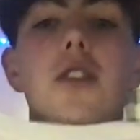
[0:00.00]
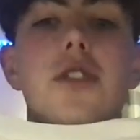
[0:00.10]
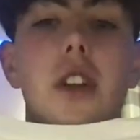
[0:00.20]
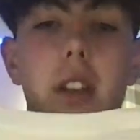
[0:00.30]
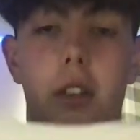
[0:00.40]

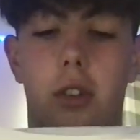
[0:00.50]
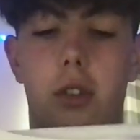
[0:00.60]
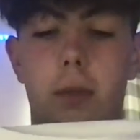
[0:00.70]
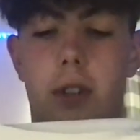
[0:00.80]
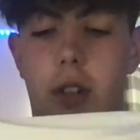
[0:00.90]
Sunderland
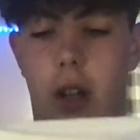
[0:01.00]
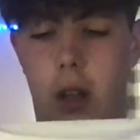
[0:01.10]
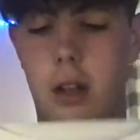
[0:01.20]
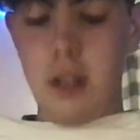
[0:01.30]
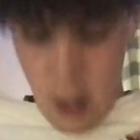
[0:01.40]
home
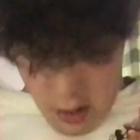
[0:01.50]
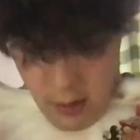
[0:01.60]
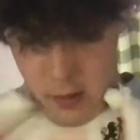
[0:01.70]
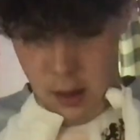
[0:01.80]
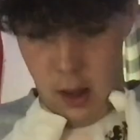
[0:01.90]
shirt
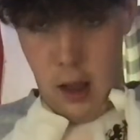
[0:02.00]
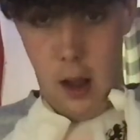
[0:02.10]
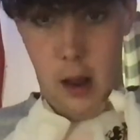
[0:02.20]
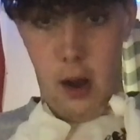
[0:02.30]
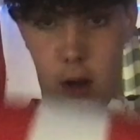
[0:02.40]

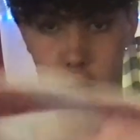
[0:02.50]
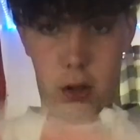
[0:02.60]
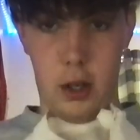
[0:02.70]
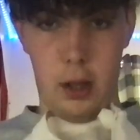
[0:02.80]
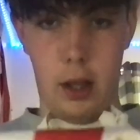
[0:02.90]
and
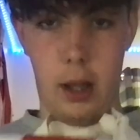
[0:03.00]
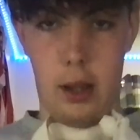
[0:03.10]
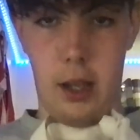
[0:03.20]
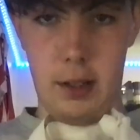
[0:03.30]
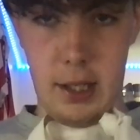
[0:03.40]
look in
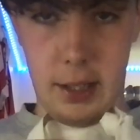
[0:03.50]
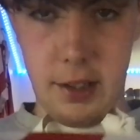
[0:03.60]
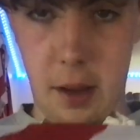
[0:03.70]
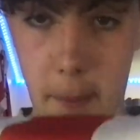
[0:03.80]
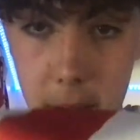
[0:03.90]
the exact
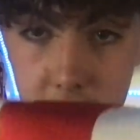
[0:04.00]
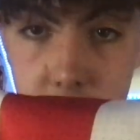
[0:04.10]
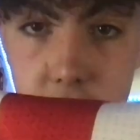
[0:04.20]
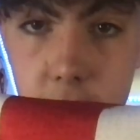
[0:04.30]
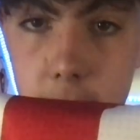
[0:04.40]
same
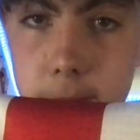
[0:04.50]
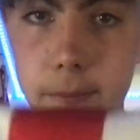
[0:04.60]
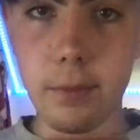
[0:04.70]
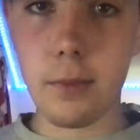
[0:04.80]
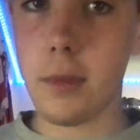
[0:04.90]
place,
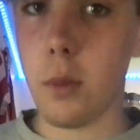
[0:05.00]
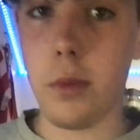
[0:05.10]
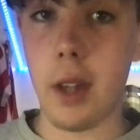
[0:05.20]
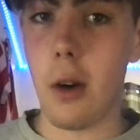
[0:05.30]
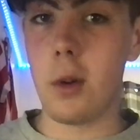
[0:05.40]

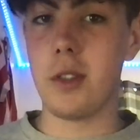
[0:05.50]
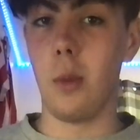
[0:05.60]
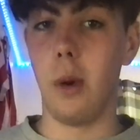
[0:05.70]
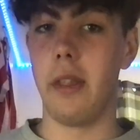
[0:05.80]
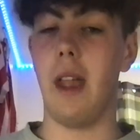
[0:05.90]
there isn't
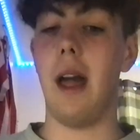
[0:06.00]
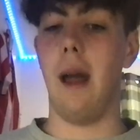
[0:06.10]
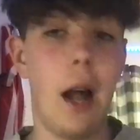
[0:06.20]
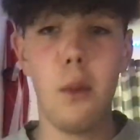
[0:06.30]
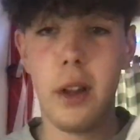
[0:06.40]
one there.
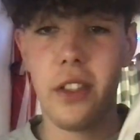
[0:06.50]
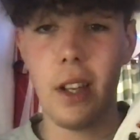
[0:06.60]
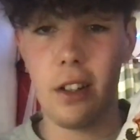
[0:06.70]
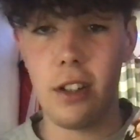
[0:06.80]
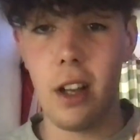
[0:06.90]
And with
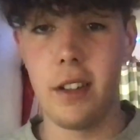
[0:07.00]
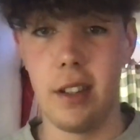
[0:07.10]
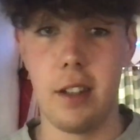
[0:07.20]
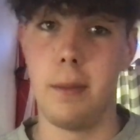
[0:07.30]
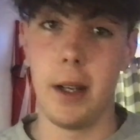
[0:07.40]
these shirts,
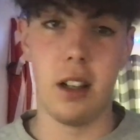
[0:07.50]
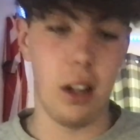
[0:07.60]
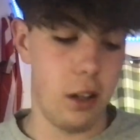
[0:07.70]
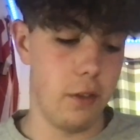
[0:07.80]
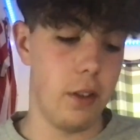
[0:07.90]
there's been a
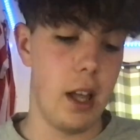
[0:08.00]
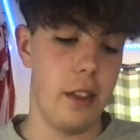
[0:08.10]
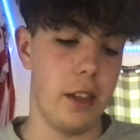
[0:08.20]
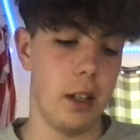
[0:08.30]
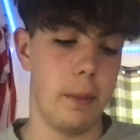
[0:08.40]
lot of
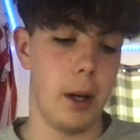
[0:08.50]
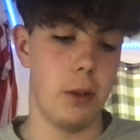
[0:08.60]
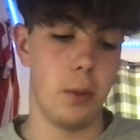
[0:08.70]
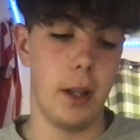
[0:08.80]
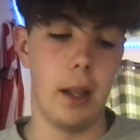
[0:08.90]
thing
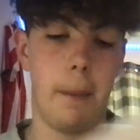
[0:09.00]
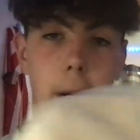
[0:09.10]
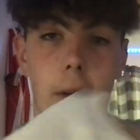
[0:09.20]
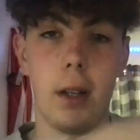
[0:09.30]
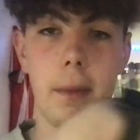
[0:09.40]
about, well, they're
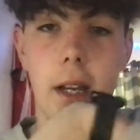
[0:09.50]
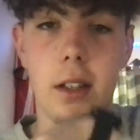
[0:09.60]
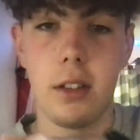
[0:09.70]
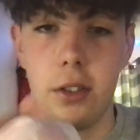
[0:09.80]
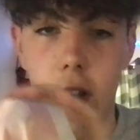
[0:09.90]
poorly
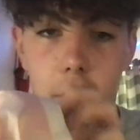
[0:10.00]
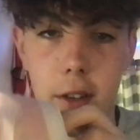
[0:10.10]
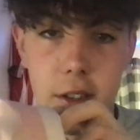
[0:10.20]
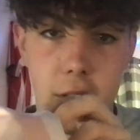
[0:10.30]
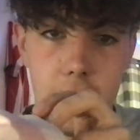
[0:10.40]
made, because
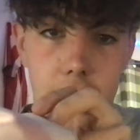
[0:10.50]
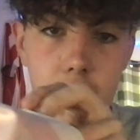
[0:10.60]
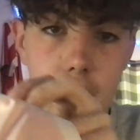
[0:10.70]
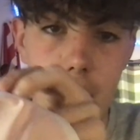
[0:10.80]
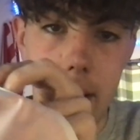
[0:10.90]
obviously,
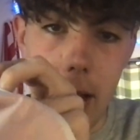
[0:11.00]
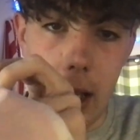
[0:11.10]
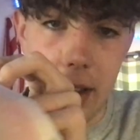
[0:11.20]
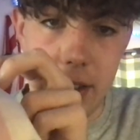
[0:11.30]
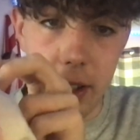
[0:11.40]

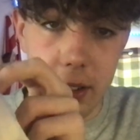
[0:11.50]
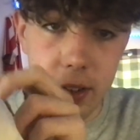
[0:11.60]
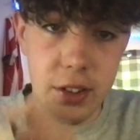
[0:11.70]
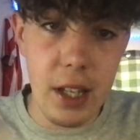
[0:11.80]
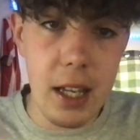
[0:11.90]
as you can
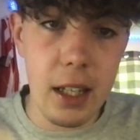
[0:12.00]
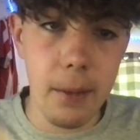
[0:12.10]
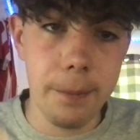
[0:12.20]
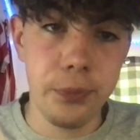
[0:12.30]
see,